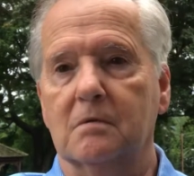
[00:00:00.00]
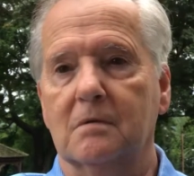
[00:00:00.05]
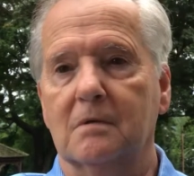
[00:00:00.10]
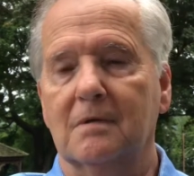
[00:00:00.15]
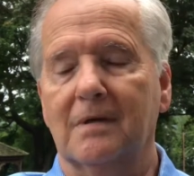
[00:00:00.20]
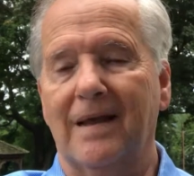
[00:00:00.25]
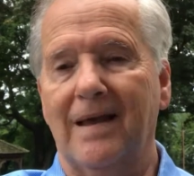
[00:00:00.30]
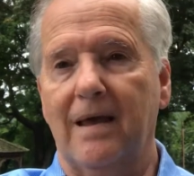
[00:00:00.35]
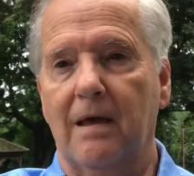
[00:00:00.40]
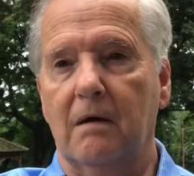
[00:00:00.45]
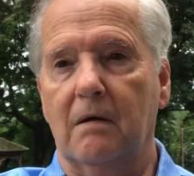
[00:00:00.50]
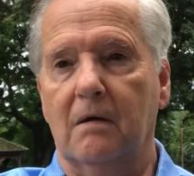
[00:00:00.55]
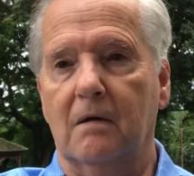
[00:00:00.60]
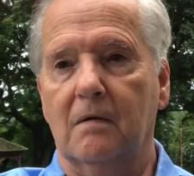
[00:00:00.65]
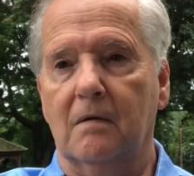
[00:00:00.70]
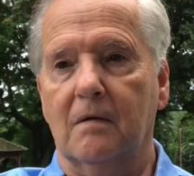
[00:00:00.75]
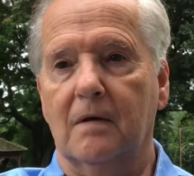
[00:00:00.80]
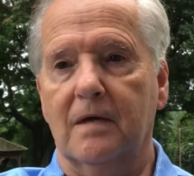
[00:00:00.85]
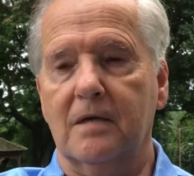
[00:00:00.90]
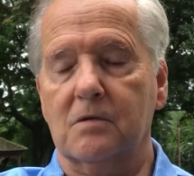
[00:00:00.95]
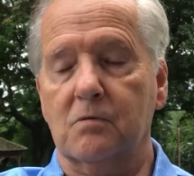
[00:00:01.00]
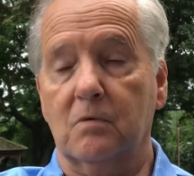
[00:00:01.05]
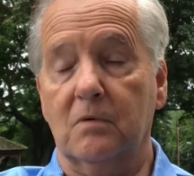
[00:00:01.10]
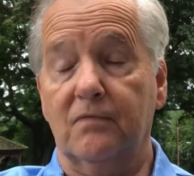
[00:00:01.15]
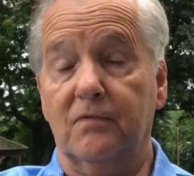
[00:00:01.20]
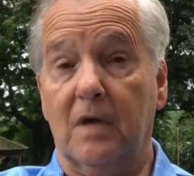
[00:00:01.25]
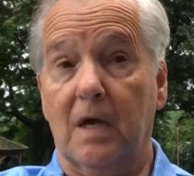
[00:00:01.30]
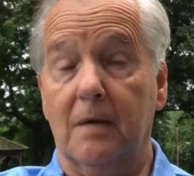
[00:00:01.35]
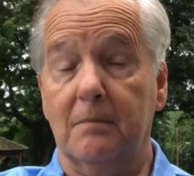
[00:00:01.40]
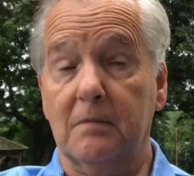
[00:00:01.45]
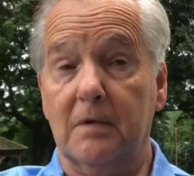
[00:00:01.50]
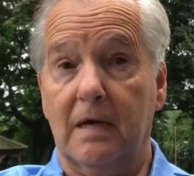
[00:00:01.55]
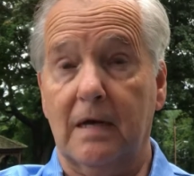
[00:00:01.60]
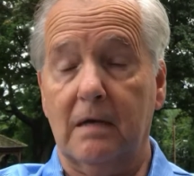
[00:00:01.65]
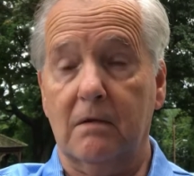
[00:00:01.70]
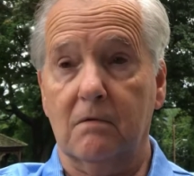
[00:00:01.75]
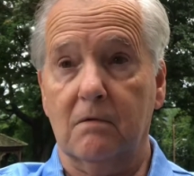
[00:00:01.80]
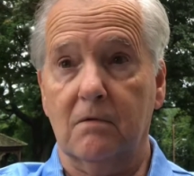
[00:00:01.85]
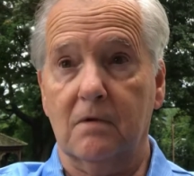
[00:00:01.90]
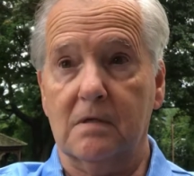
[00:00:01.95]
now as we've come
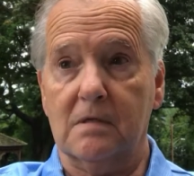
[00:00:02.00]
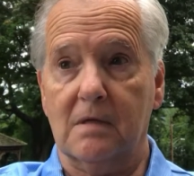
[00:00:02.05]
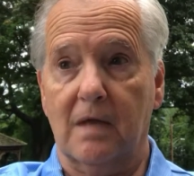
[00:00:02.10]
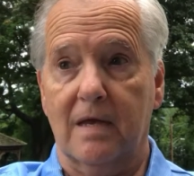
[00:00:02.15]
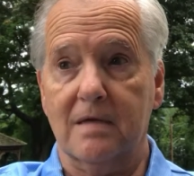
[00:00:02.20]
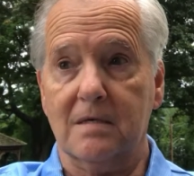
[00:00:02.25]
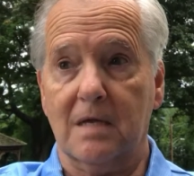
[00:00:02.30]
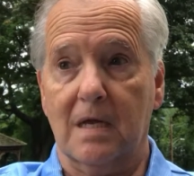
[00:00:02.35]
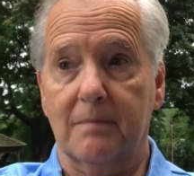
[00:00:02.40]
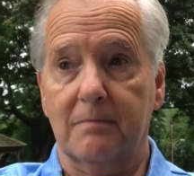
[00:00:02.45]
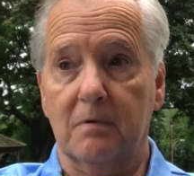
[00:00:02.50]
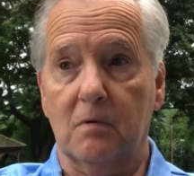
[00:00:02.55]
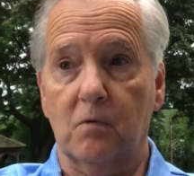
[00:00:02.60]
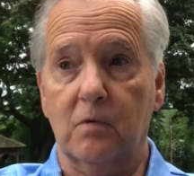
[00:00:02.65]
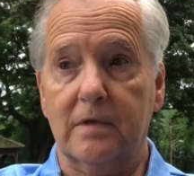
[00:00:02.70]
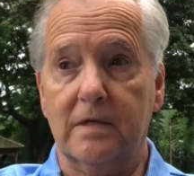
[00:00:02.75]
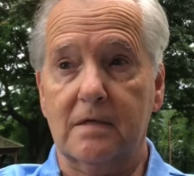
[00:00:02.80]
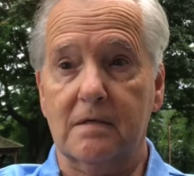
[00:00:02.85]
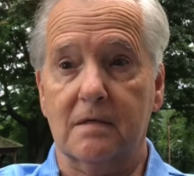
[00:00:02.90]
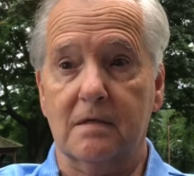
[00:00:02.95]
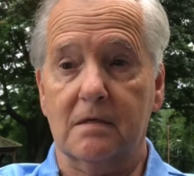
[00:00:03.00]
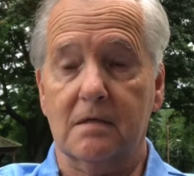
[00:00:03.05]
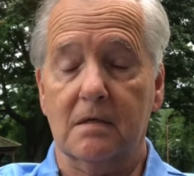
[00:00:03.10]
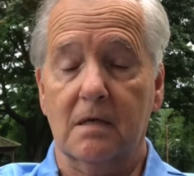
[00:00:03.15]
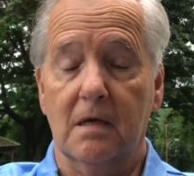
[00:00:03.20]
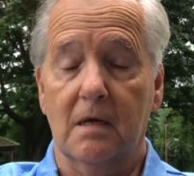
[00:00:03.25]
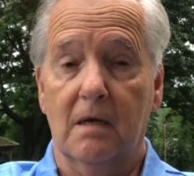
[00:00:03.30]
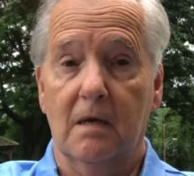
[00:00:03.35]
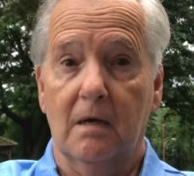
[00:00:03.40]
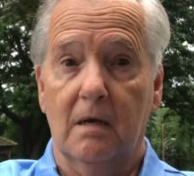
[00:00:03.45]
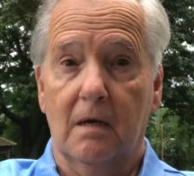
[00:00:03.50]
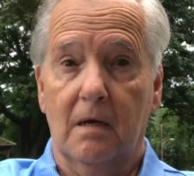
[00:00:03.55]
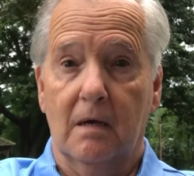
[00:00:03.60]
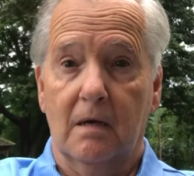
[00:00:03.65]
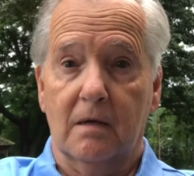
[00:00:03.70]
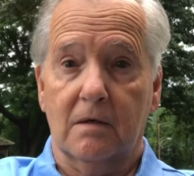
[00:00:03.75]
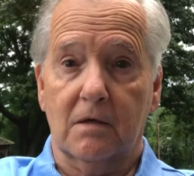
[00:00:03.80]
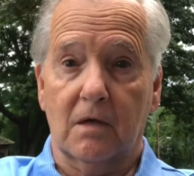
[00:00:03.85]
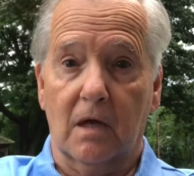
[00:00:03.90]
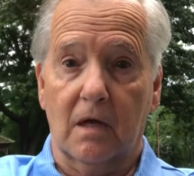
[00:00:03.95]
together these last couple of weeks is
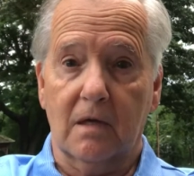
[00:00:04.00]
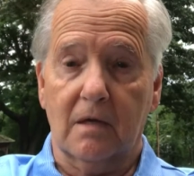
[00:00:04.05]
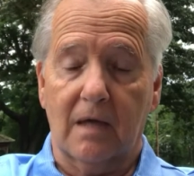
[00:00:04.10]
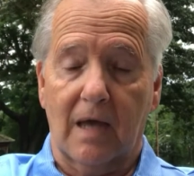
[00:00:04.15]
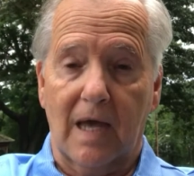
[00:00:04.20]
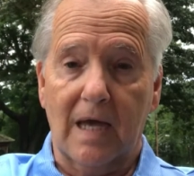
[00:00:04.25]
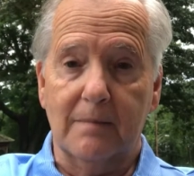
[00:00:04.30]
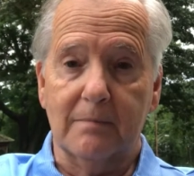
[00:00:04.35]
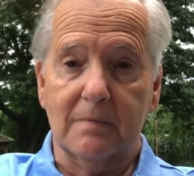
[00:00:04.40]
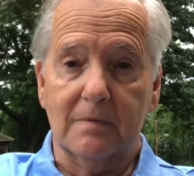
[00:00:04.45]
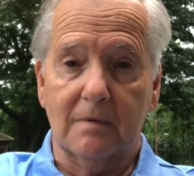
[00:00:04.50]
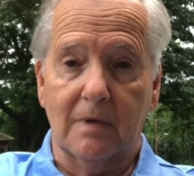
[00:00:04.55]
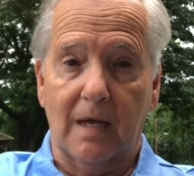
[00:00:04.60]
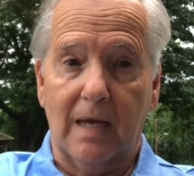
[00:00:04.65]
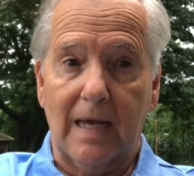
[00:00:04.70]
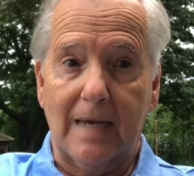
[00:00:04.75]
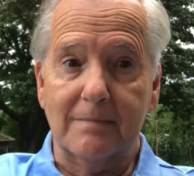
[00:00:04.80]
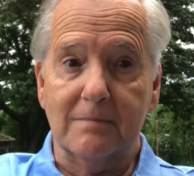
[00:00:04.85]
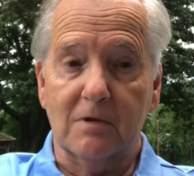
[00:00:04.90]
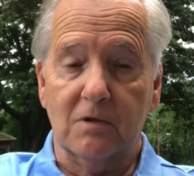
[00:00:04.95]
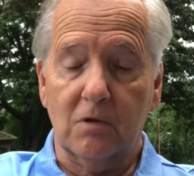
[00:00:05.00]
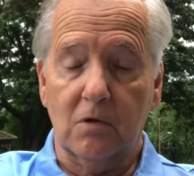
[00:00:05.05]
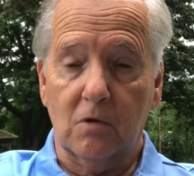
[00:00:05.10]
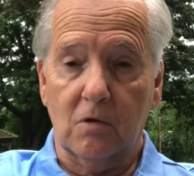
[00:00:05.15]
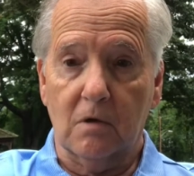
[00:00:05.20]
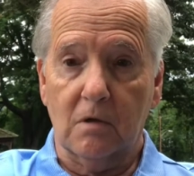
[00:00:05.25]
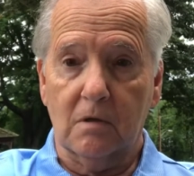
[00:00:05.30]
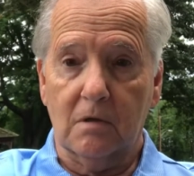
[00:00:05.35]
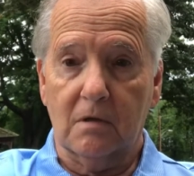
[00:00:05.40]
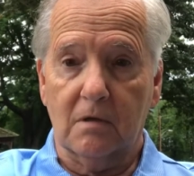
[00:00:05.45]
Doug Abdelnour.